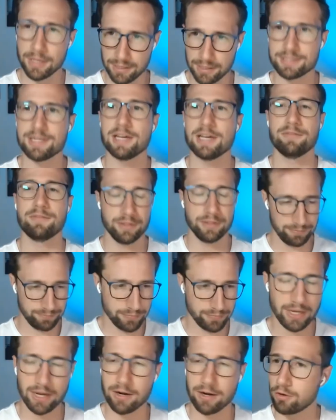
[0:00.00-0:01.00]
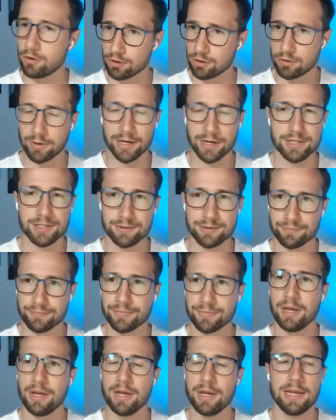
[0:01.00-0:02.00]
definitely yeah good question
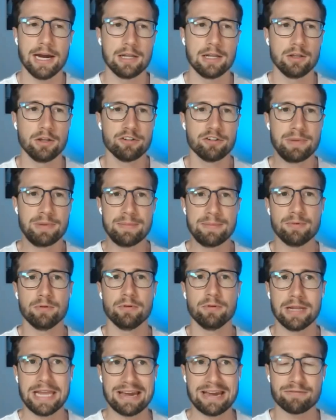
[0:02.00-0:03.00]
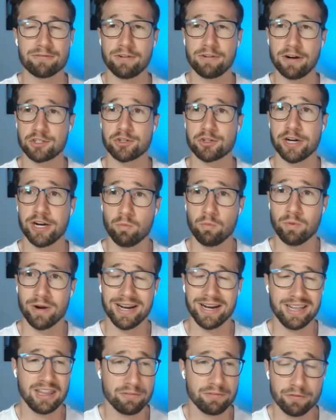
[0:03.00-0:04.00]
yeah a lot of people get frustrated when
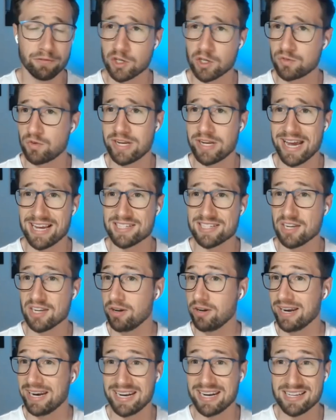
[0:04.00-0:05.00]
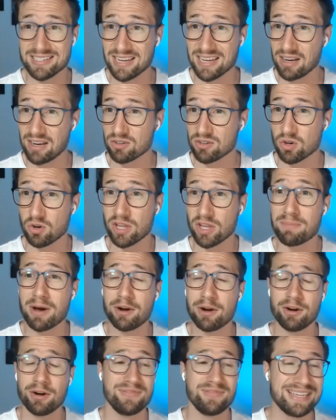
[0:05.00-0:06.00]
in the first few days they don't get any sales or they might
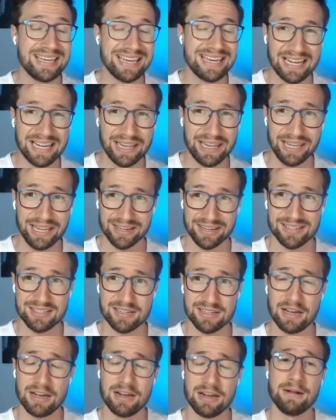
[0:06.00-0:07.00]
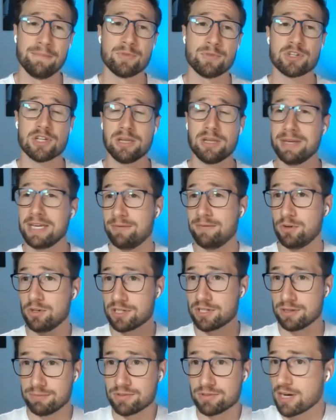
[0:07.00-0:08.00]
not even get mm. clicks so let me give you
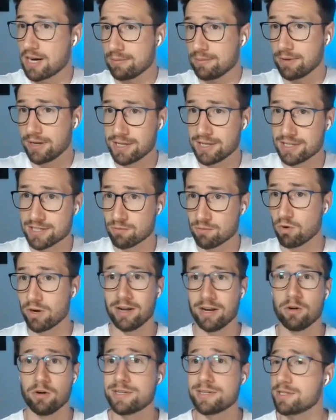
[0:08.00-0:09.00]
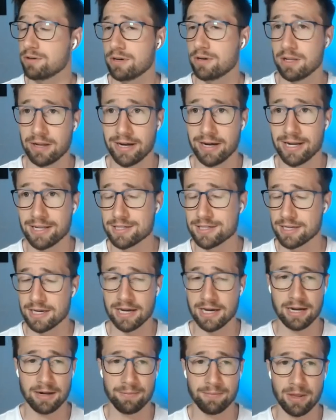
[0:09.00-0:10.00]
some timelines and what i always tell clients
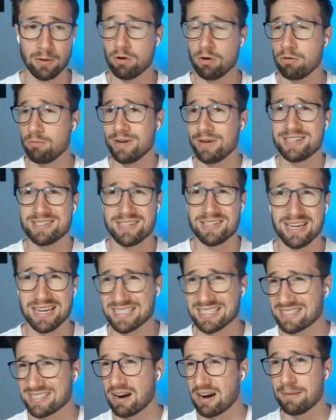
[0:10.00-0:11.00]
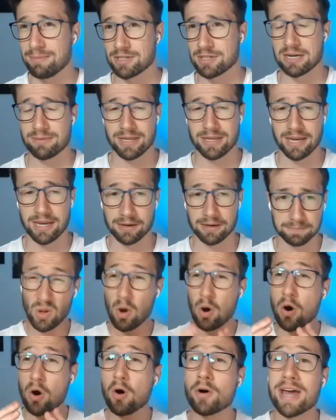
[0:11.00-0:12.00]
um, and what we see time and time again
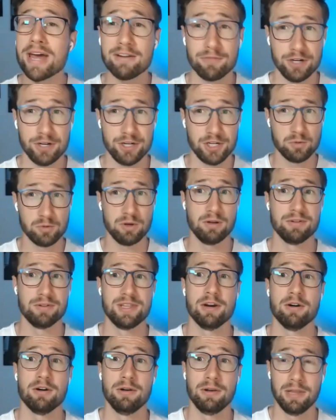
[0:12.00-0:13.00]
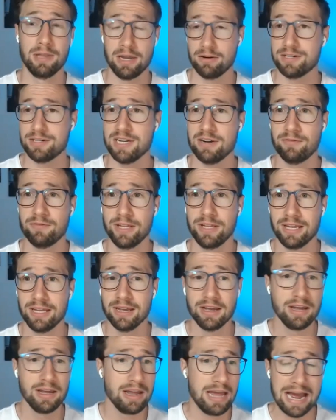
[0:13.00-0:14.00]
on average as well there are, there are definitely
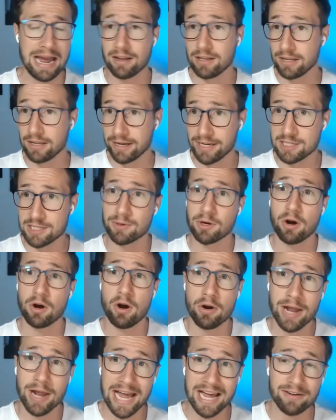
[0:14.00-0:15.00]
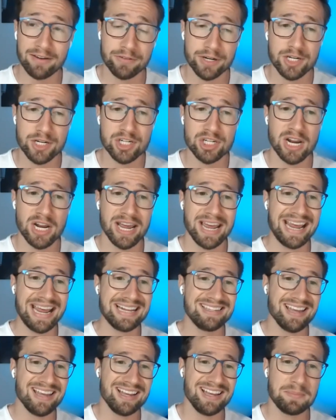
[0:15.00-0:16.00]
outliers but on average it
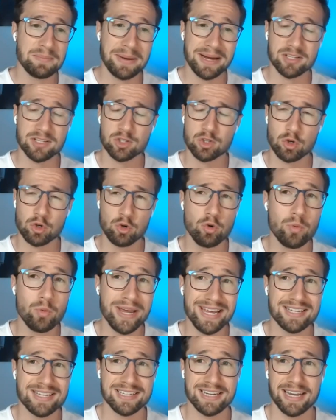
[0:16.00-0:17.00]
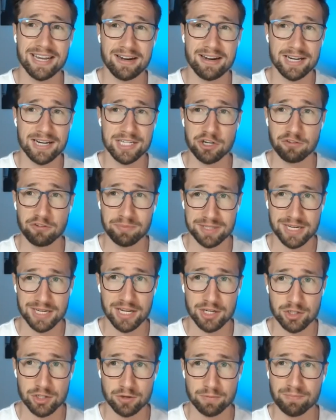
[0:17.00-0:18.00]
takes about two weeks to get an idea of
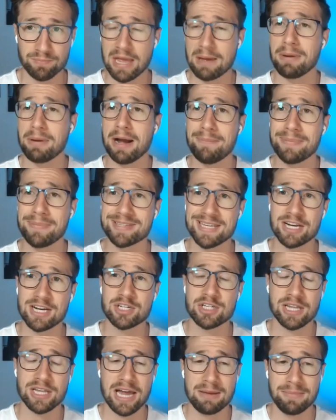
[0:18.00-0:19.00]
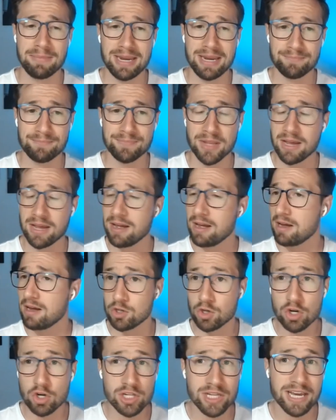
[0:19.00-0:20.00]
potential and by potential i mean
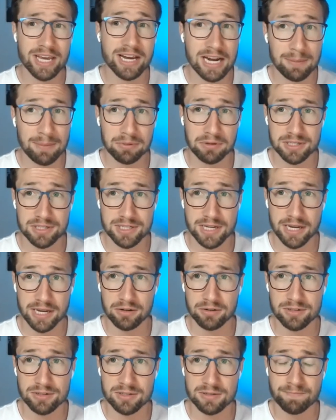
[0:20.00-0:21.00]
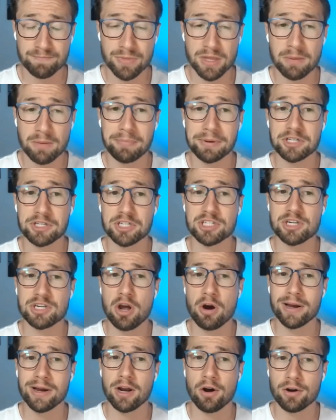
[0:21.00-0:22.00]
usually a couple of sales but just
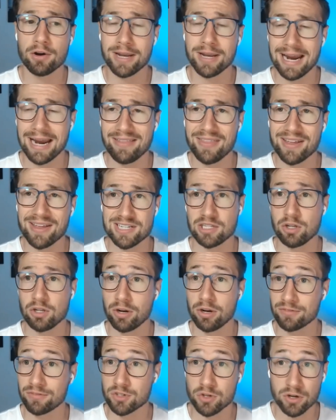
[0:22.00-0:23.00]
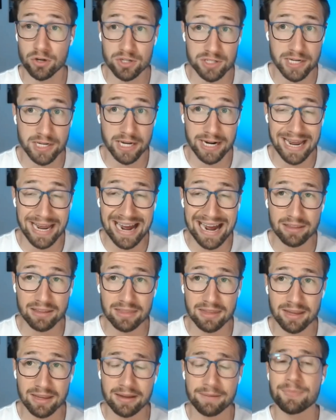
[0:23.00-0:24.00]
knowing, okay, there's a lot of search data out
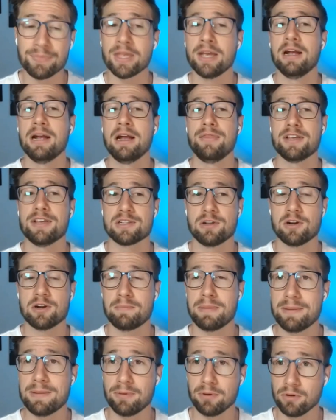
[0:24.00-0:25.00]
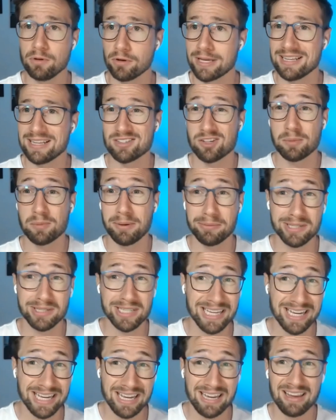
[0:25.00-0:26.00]
there. There's a lot of people looking, there's a lot of people
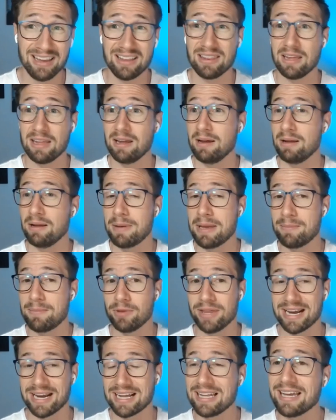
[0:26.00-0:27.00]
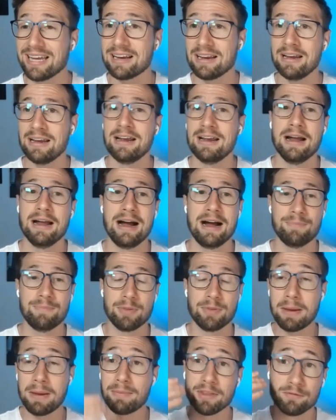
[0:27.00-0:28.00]
clicking, uh, uh people that click. Um,
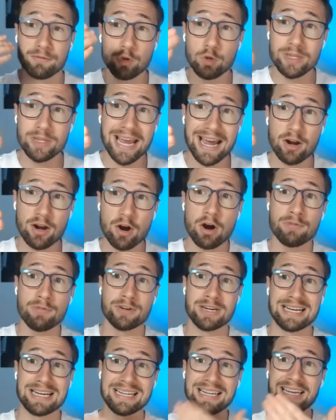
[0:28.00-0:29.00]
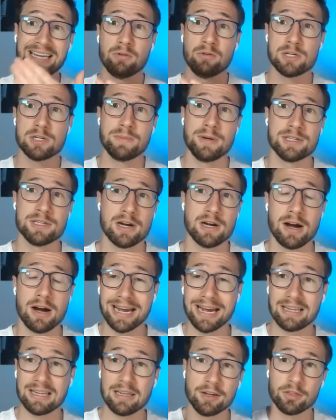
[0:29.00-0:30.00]
people that view the ad often click, which means a high
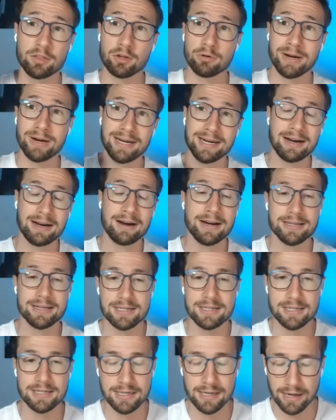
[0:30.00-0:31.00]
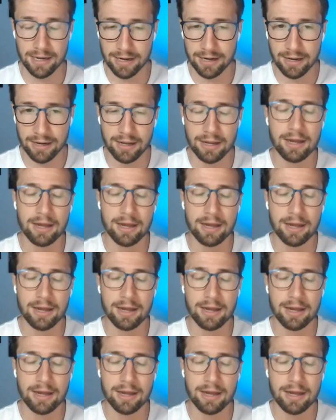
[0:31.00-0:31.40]
click through rate, a high CTR.